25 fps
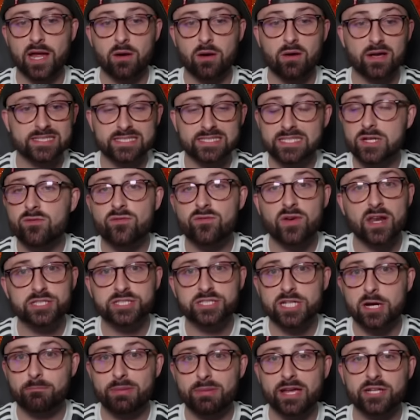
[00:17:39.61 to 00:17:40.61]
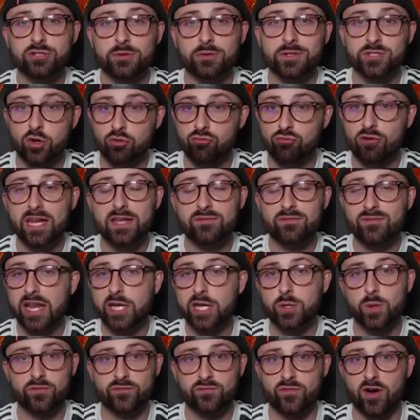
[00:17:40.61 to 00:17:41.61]
Now, I still feel like João Pedro is great
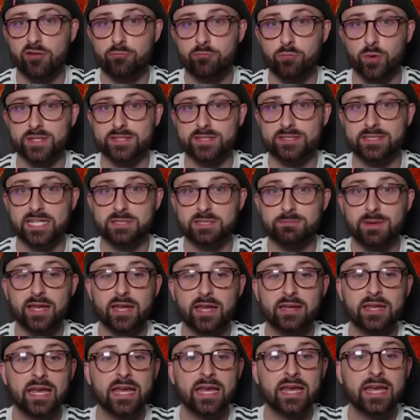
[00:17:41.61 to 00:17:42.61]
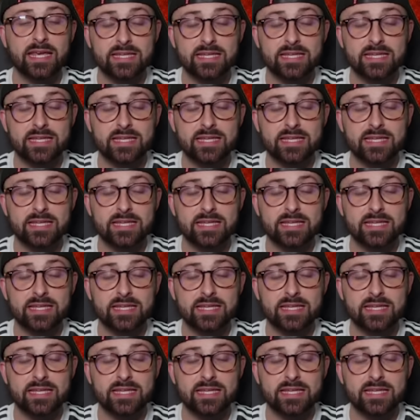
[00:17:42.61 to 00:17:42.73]
value at 5.6 million.